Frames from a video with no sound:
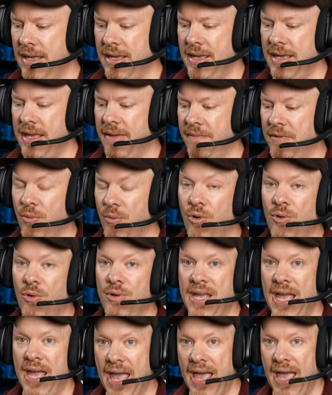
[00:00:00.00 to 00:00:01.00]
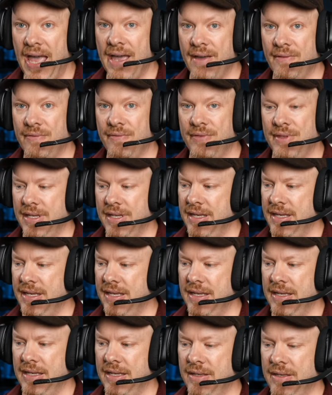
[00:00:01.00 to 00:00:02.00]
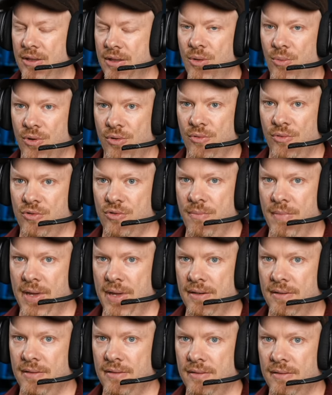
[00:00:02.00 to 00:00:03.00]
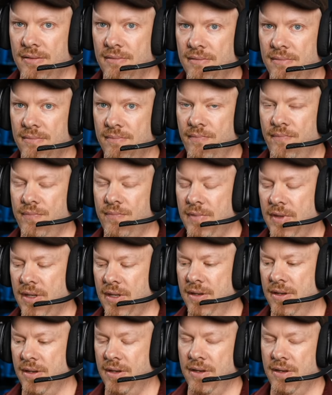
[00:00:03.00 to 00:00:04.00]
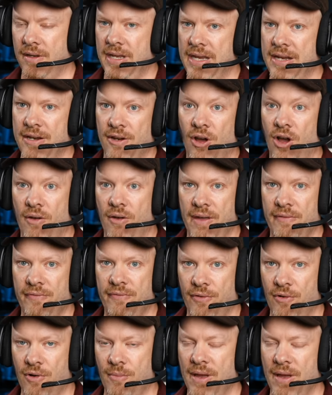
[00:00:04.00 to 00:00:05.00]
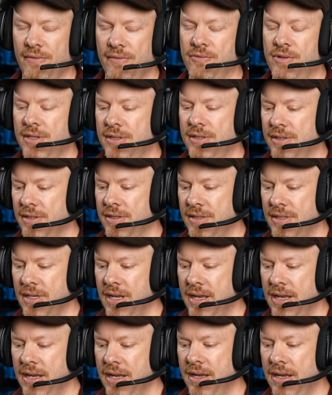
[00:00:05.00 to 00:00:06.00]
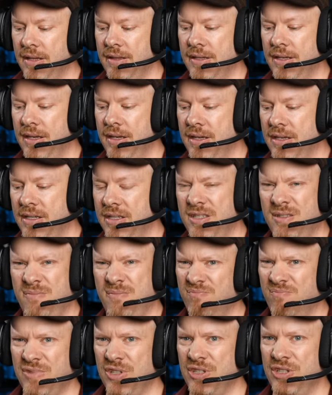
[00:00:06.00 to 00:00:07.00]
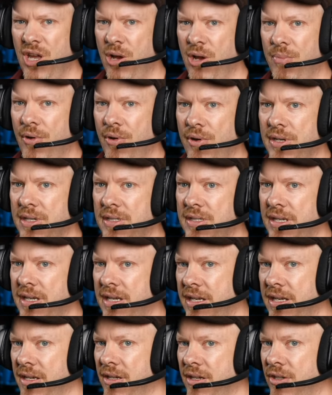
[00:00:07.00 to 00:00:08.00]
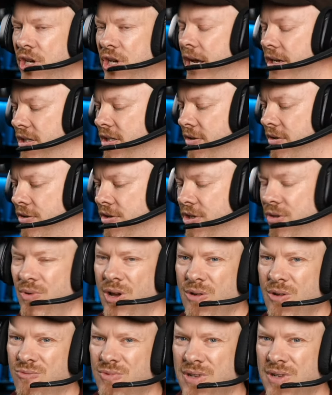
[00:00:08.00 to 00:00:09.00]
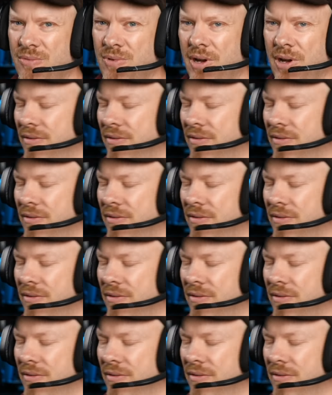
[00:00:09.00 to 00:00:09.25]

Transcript: If you already have the the 100mm uh, in an RF format, for instance, there's there's no point in changing because you won't really won't